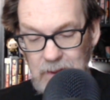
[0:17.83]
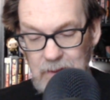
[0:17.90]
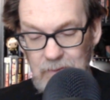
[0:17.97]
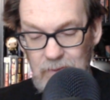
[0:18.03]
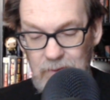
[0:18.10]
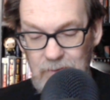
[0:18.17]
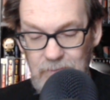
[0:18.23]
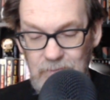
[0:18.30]

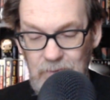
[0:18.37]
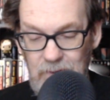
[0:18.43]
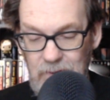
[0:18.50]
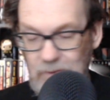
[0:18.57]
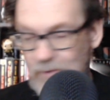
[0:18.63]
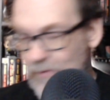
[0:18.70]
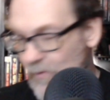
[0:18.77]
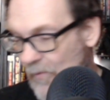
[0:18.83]
This
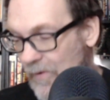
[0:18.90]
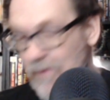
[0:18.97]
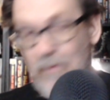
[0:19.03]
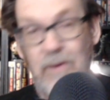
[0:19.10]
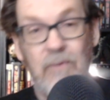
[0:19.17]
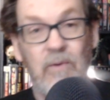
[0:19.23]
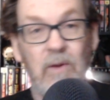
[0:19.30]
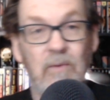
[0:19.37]
is one of
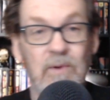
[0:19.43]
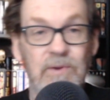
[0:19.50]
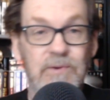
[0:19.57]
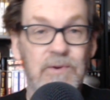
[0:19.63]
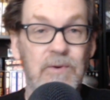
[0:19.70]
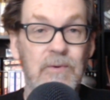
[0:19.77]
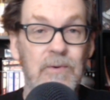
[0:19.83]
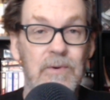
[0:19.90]
my favorite
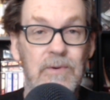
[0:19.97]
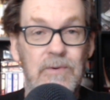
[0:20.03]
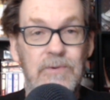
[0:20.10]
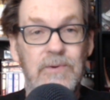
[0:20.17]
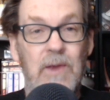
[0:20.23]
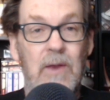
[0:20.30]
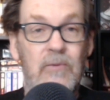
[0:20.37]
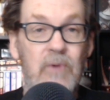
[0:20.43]

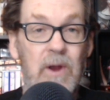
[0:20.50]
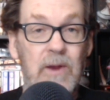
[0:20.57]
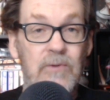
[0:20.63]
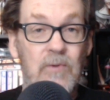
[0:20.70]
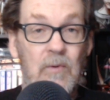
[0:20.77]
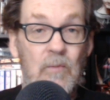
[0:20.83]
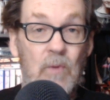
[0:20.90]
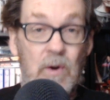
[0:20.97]
soundtracks
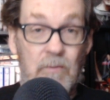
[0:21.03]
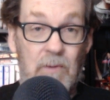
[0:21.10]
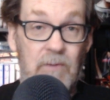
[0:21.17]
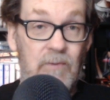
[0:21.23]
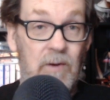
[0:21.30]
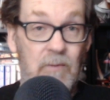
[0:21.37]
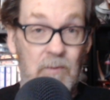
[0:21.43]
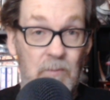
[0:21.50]
from one of my
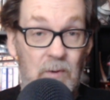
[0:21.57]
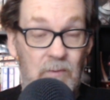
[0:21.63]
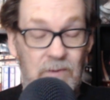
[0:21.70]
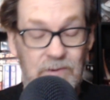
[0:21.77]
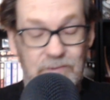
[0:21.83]
favorite movies.